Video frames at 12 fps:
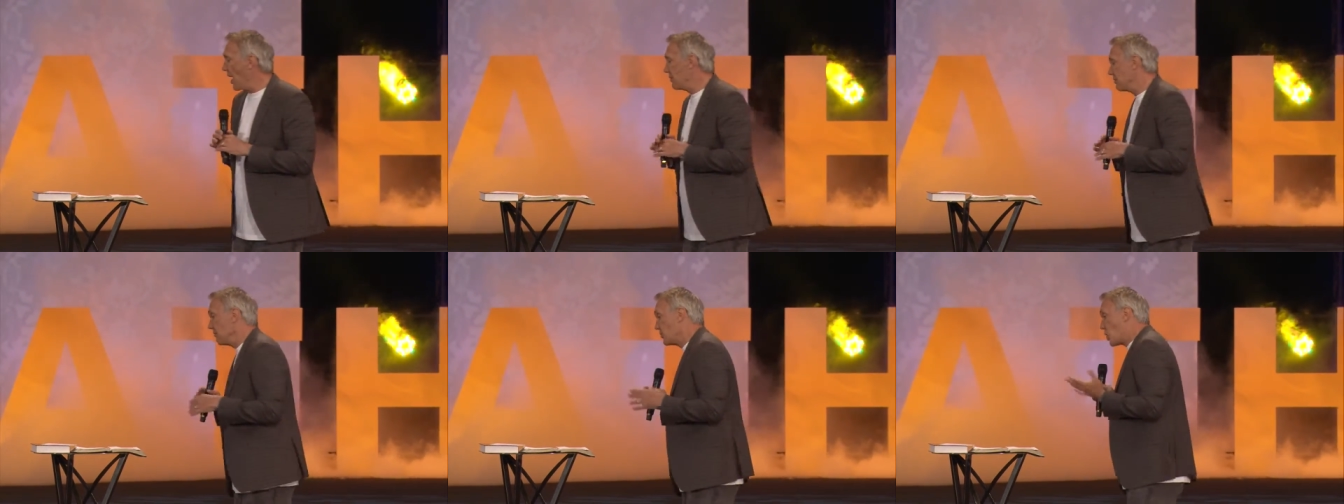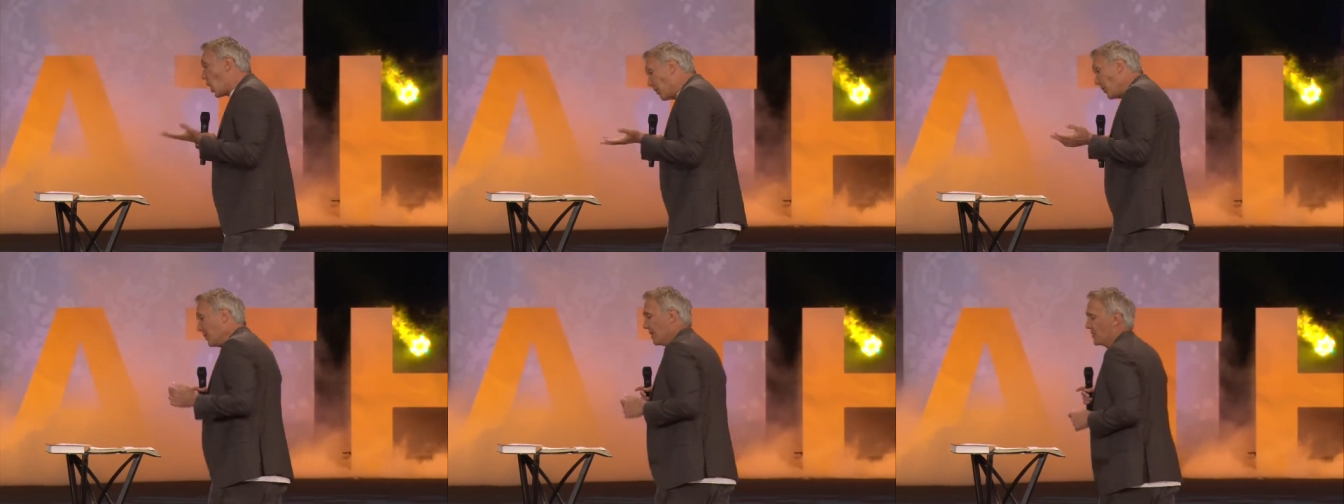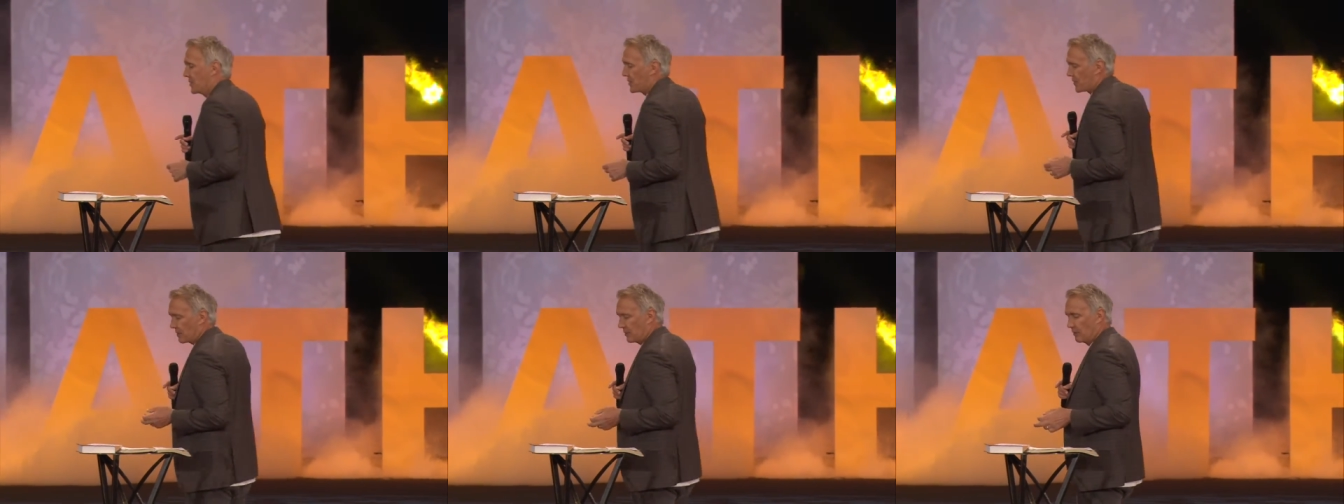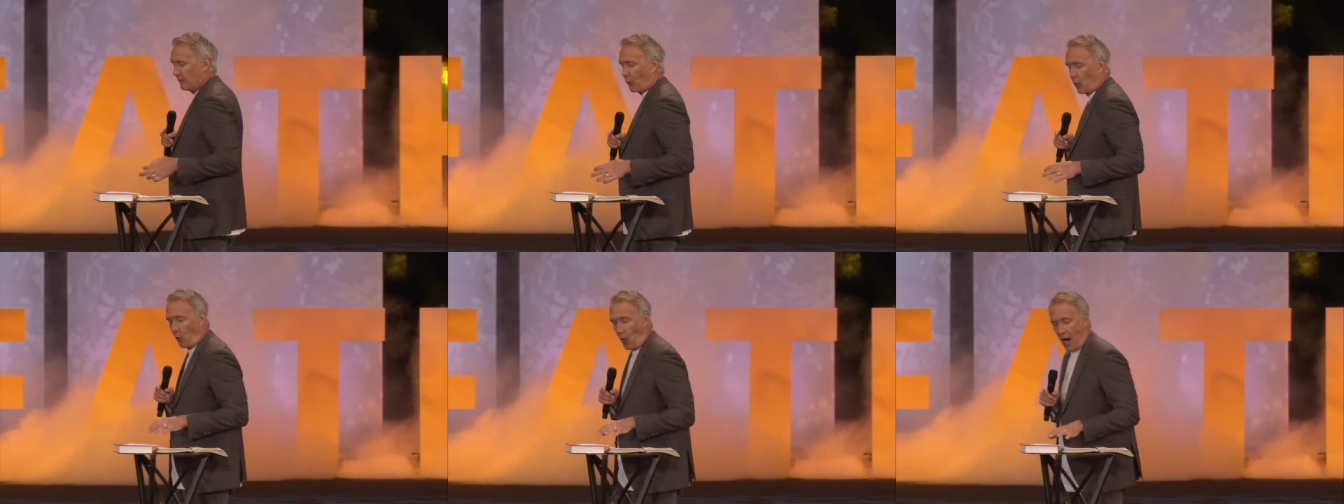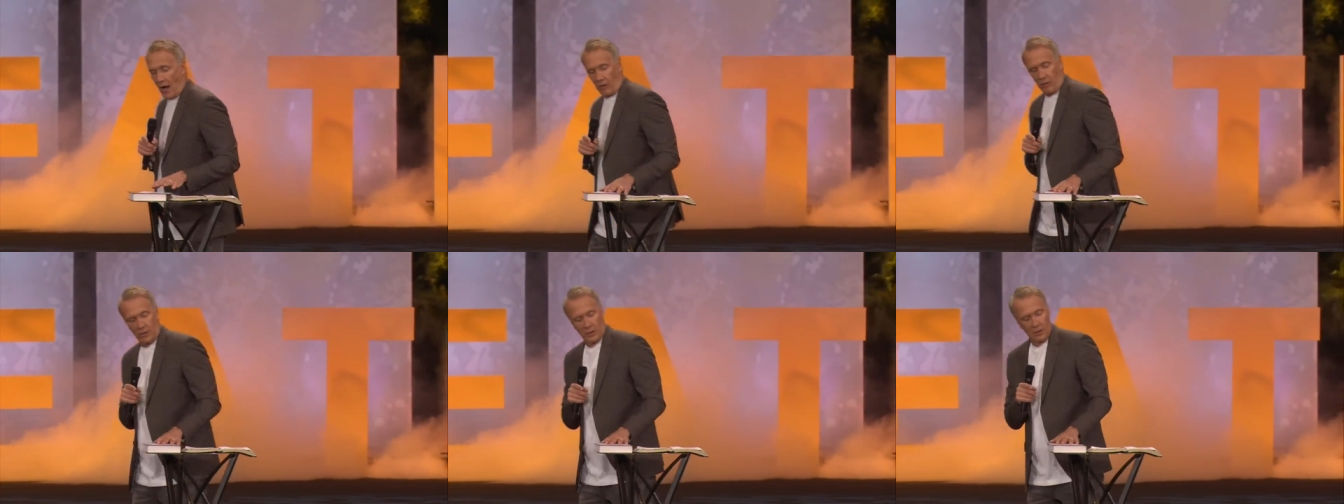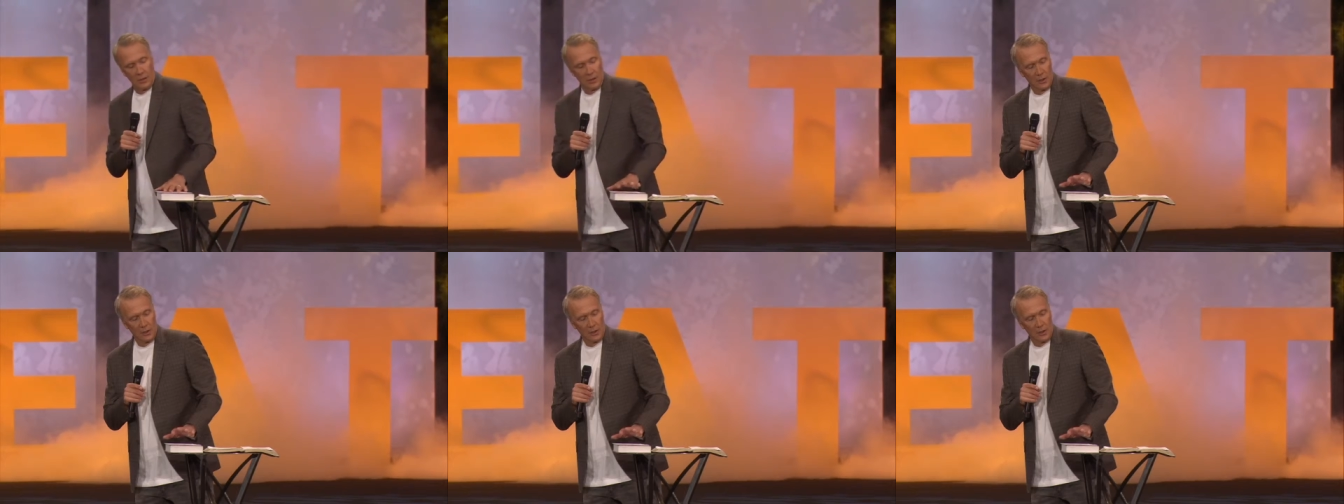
had Dobermans for a while.